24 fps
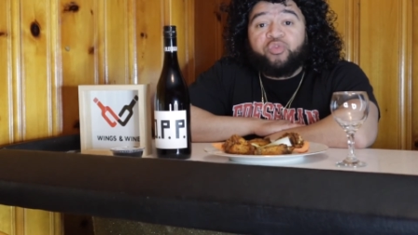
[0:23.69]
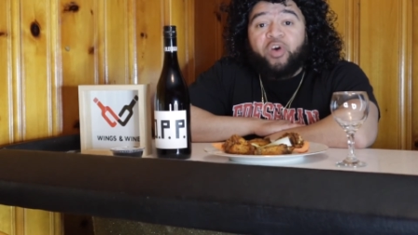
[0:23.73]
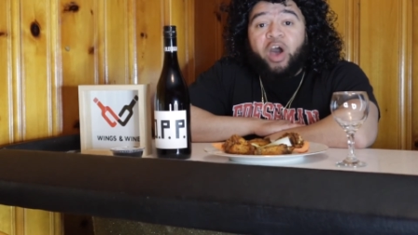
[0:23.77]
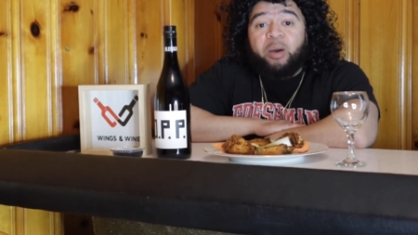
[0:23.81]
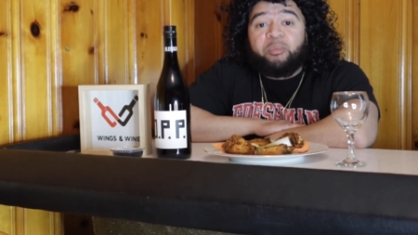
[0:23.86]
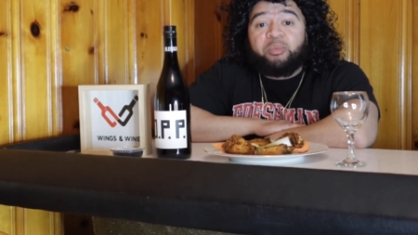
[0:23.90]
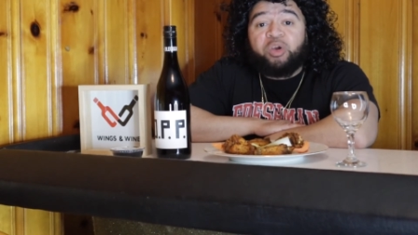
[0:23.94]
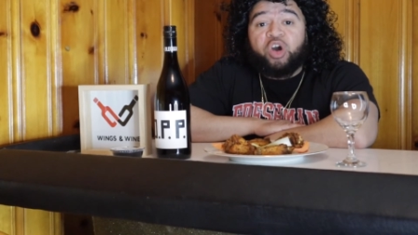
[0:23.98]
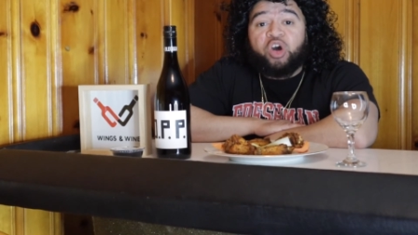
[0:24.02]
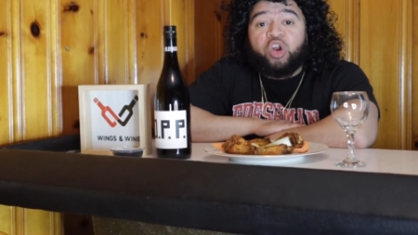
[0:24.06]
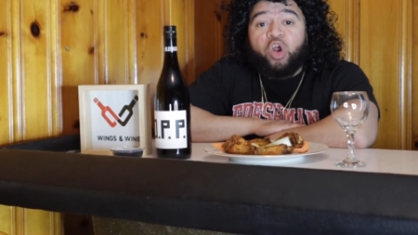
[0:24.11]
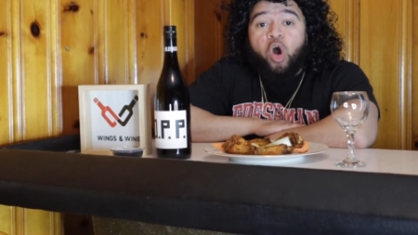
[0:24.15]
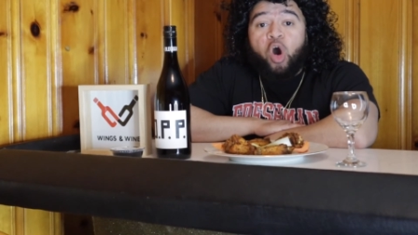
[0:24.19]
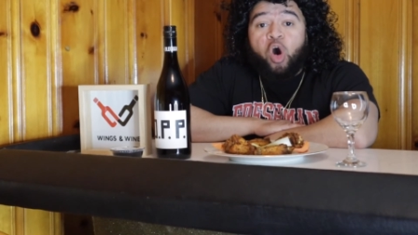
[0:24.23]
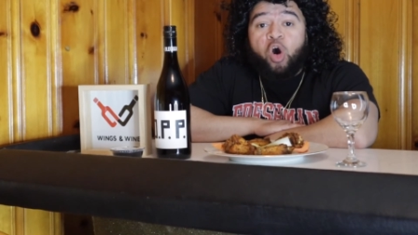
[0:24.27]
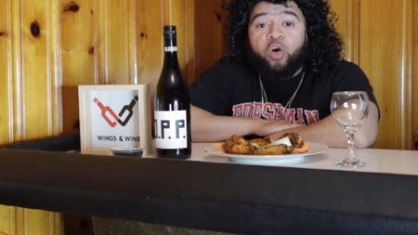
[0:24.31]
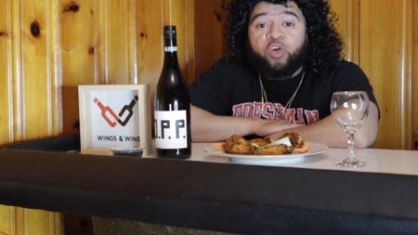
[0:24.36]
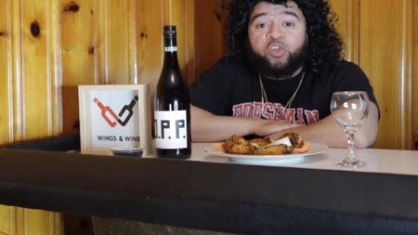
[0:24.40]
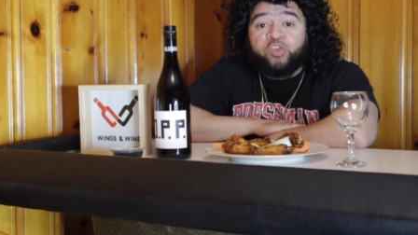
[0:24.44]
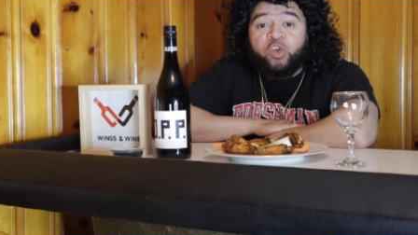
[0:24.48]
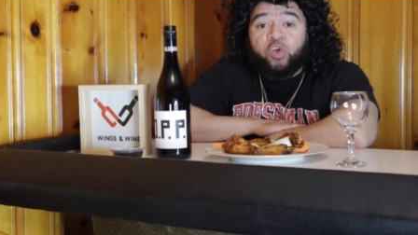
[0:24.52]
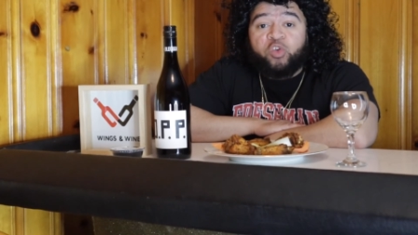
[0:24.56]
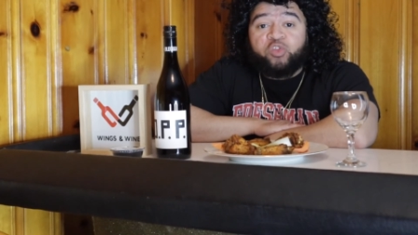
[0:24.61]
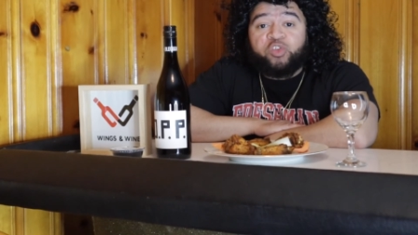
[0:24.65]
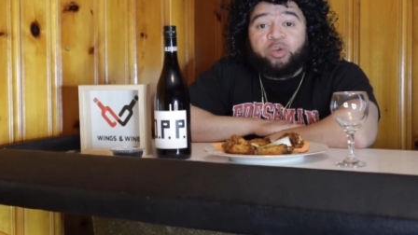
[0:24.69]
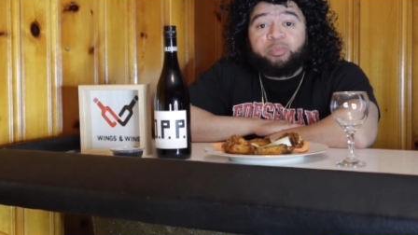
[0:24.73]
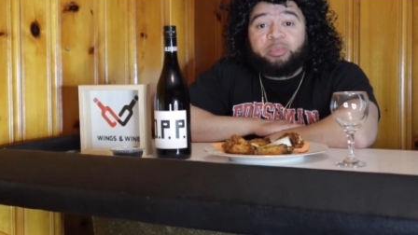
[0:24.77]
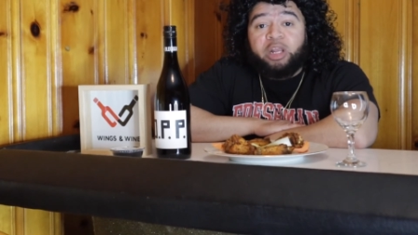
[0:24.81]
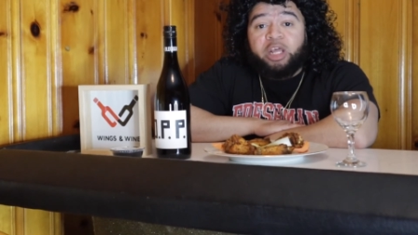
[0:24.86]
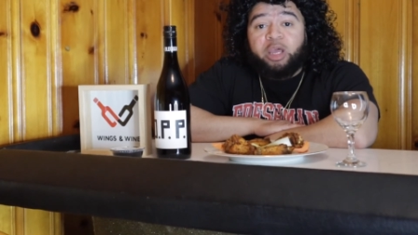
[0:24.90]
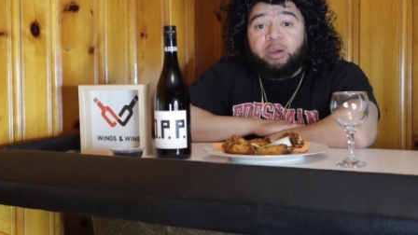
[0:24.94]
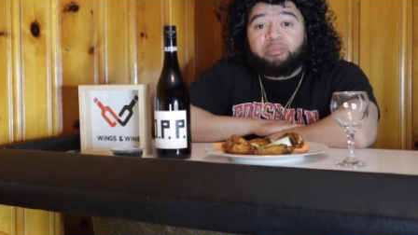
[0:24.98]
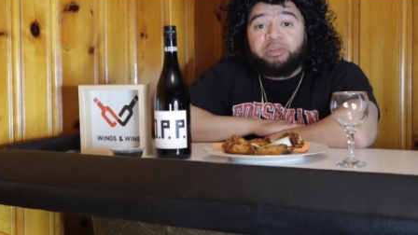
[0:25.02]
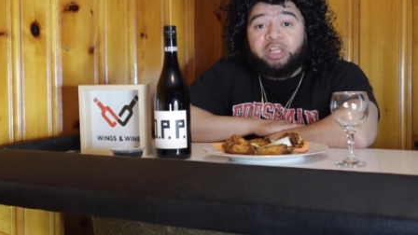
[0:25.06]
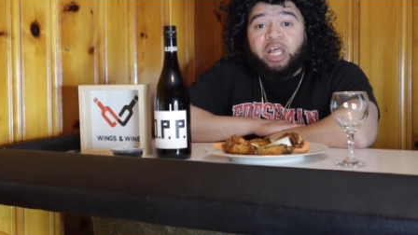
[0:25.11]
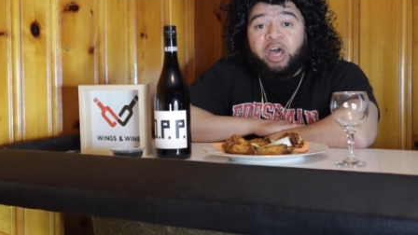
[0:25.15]
find me on all social
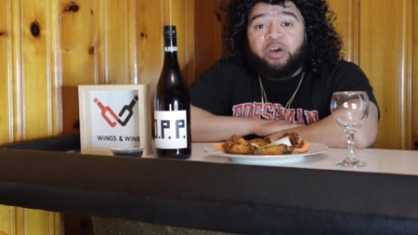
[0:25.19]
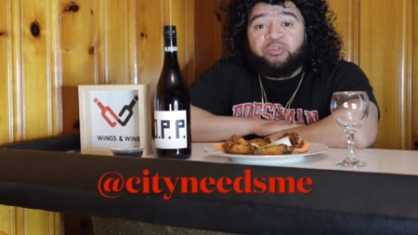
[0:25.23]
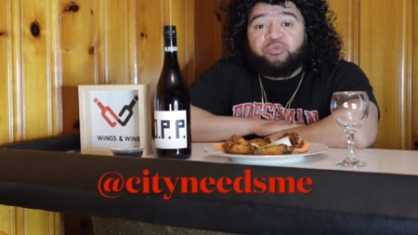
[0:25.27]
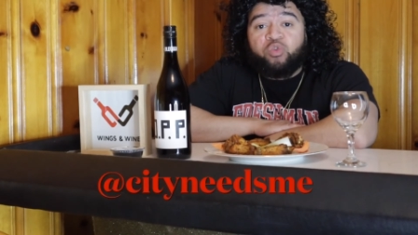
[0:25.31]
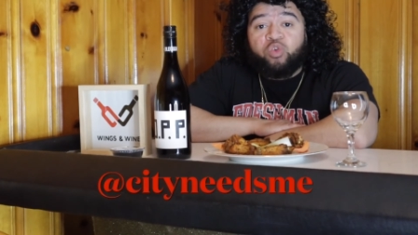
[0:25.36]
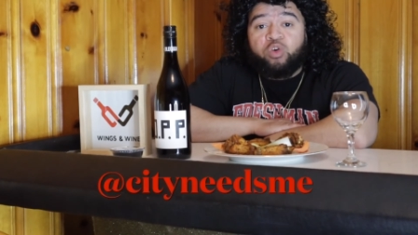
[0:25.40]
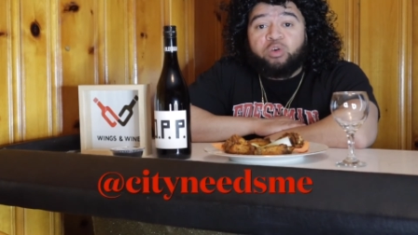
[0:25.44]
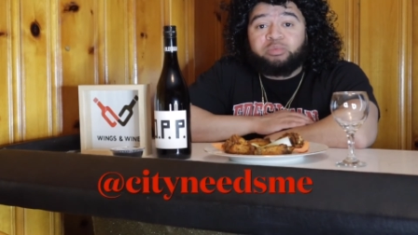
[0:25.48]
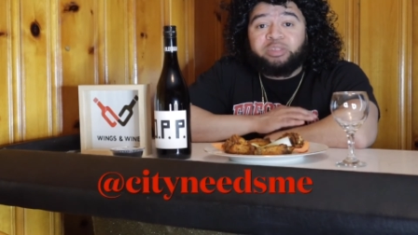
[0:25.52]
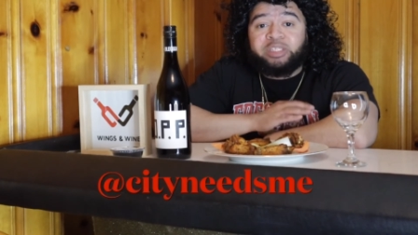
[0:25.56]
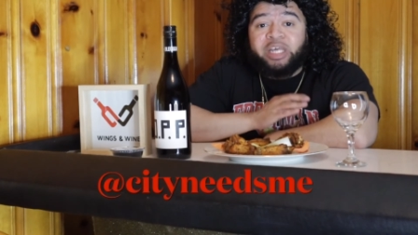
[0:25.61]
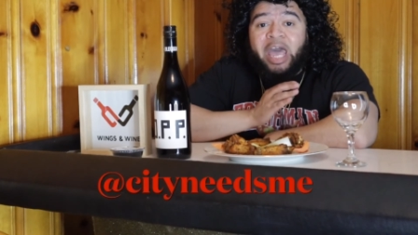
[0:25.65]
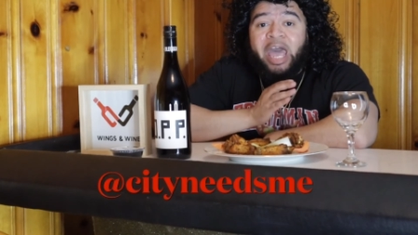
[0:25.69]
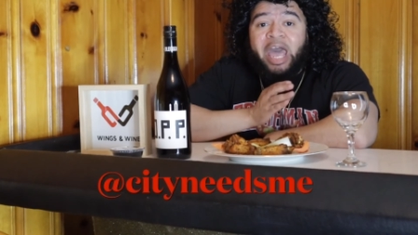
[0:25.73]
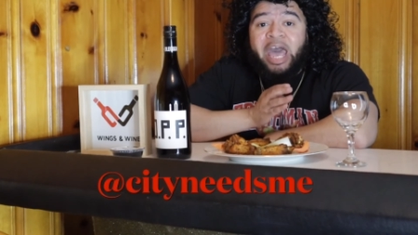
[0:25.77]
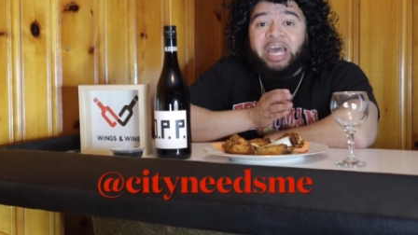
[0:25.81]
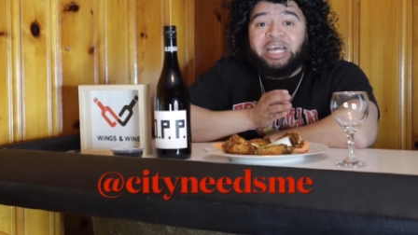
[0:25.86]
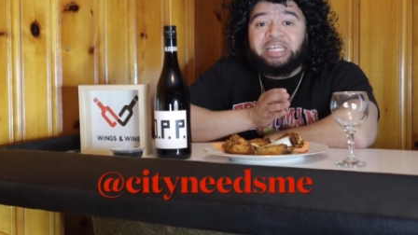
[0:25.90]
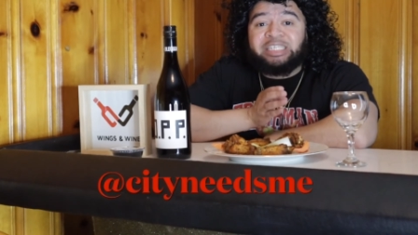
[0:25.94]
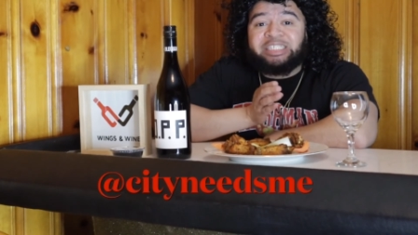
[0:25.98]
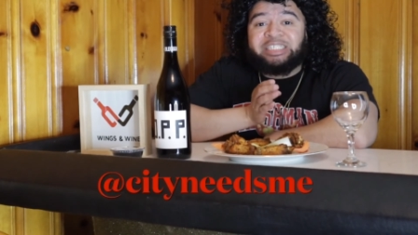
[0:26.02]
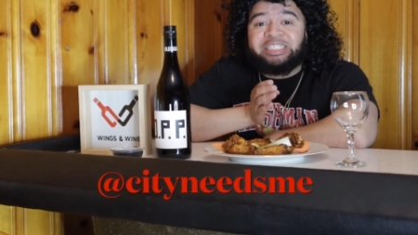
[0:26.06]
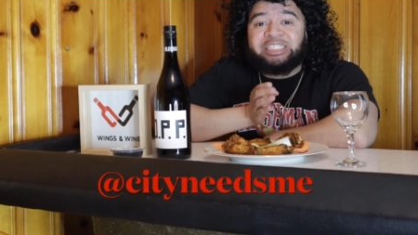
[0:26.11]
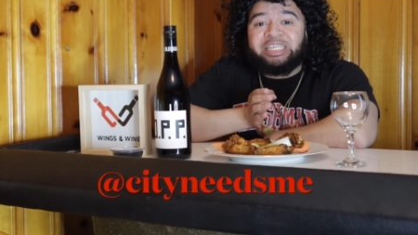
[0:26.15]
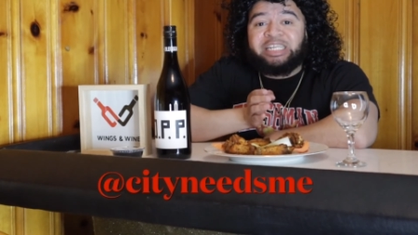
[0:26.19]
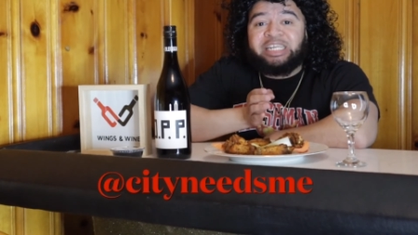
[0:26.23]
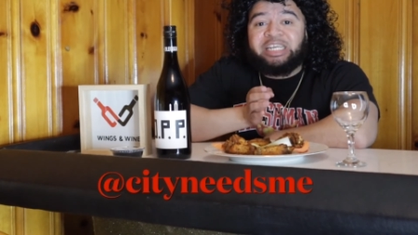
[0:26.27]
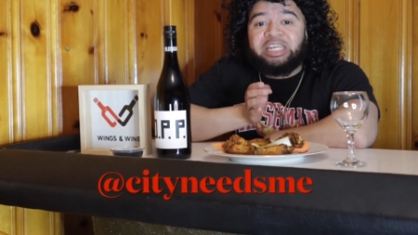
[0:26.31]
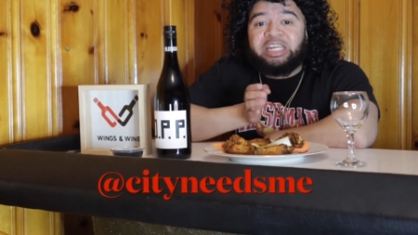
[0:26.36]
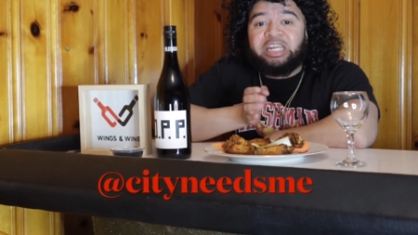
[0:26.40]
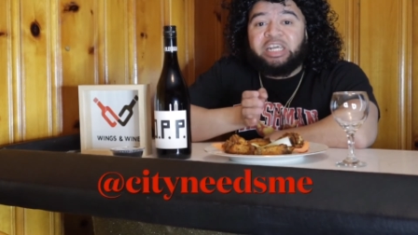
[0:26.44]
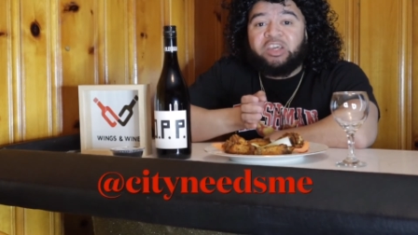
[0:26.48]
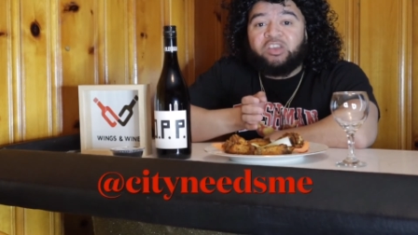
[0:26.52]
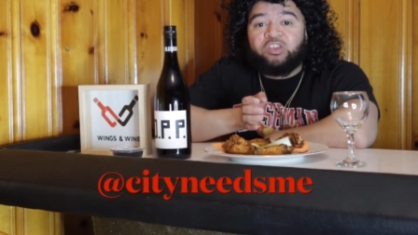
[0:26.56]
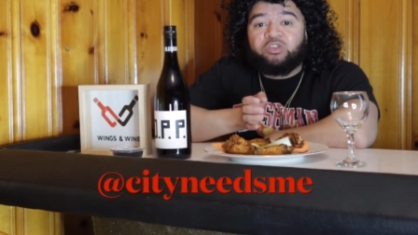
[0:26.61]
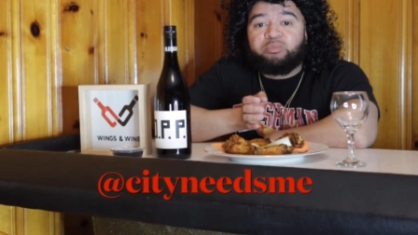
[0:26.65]
media platforms at City
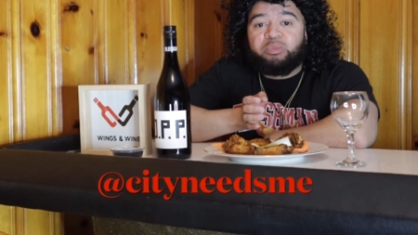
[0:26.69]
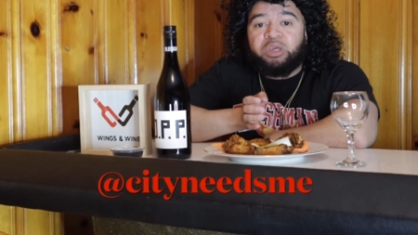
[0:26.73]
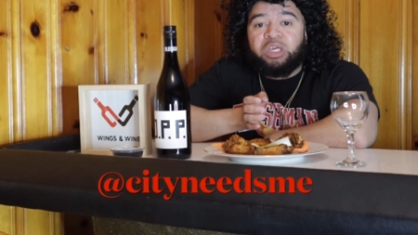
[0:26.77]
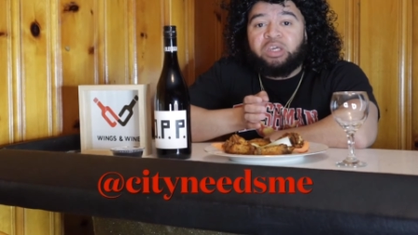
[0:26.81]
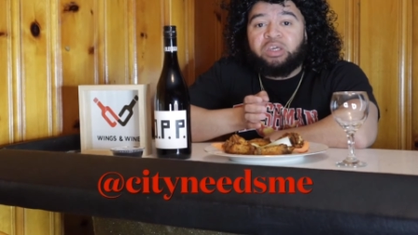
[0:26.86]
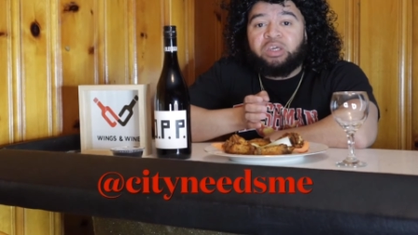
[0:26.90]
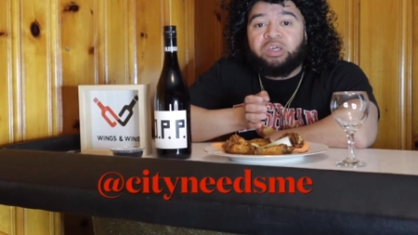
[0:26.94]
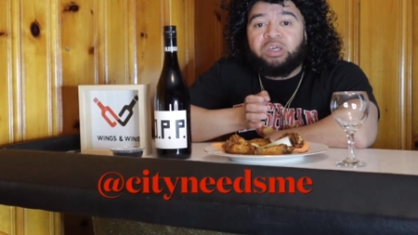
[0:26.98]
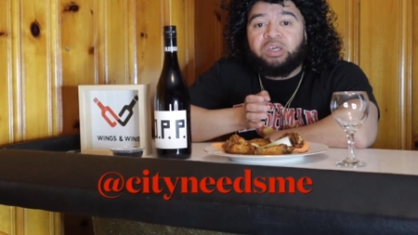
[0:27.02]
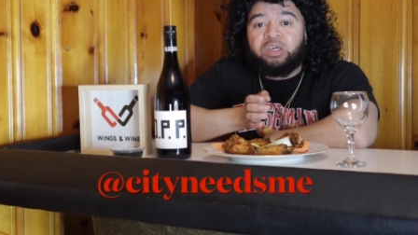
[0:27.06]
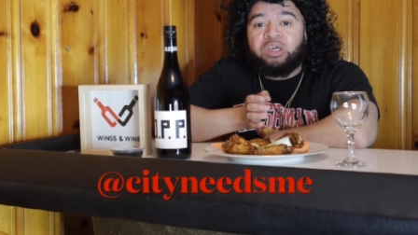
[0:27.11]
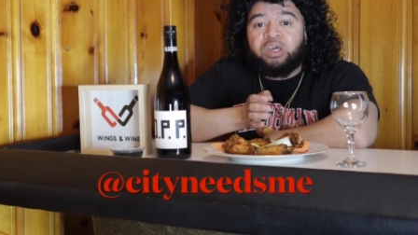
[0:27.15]
Needs Me.